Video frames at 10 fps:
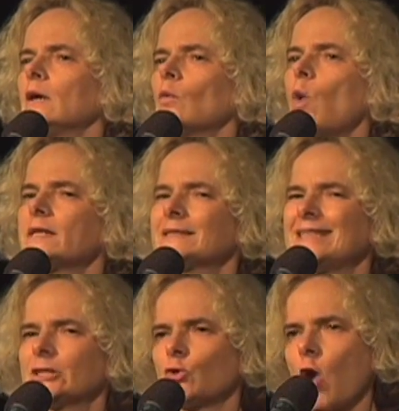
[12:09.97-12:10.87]
was
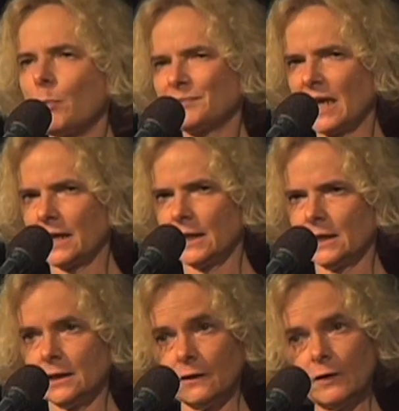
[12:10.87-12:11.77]
disrupted
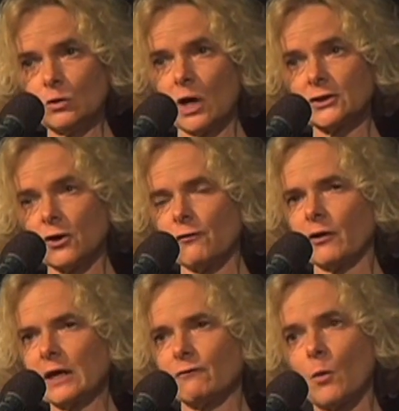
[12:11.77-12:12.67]
in individuals
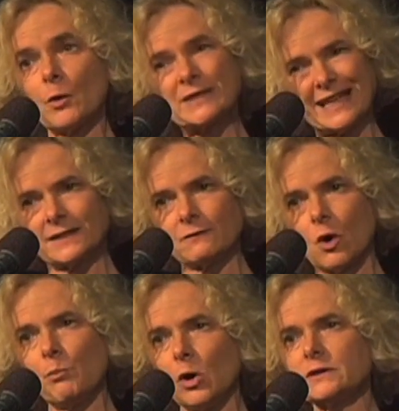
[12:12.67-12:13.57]
suffering from
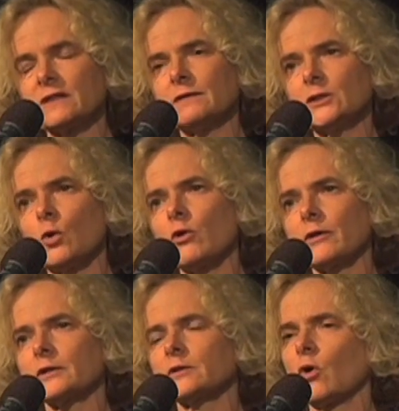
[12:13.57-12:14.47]
obsessive-compulsive
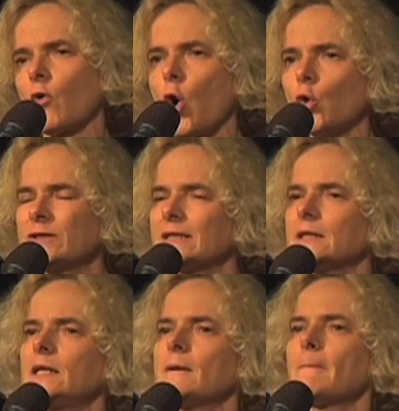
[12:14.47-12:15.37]
disorders, or O C
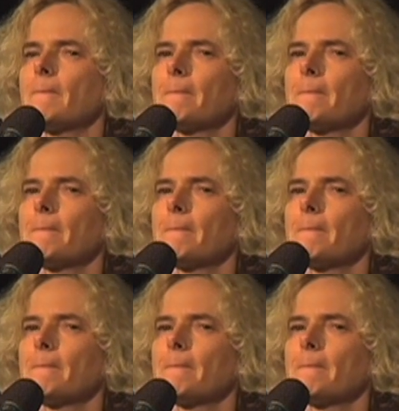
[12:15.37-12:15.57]
D.